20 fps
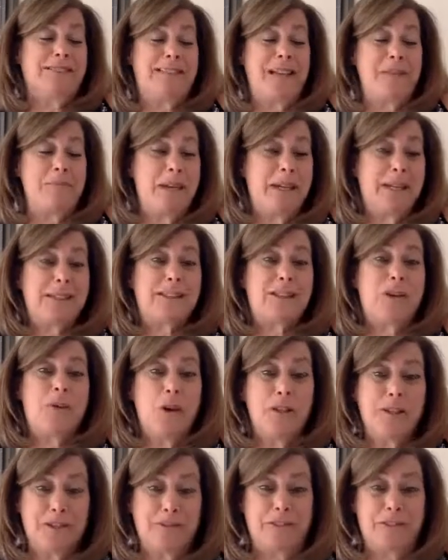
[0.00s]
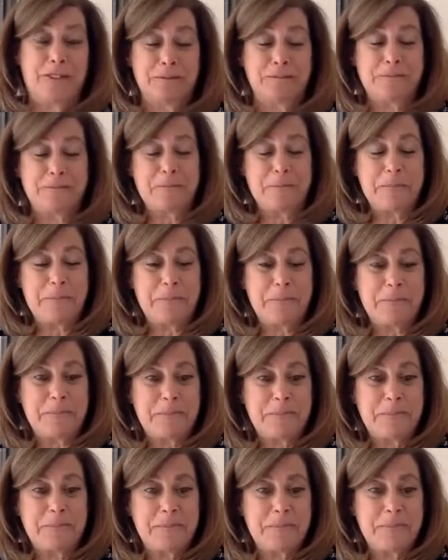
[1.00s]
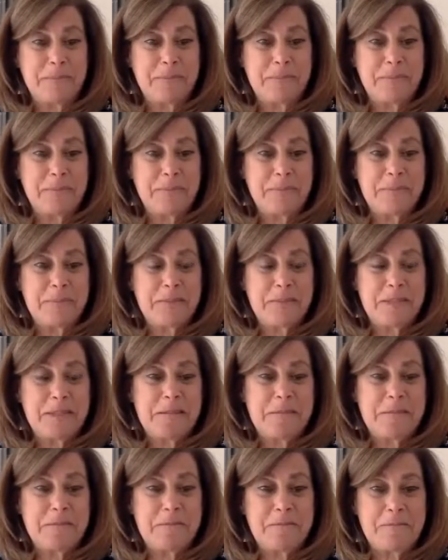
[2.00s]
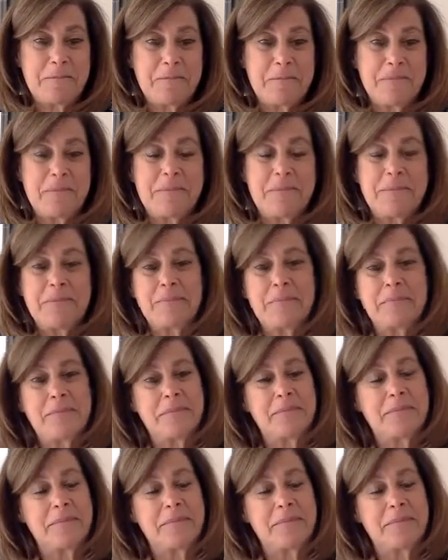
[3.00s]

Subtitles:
The person shown says nothing.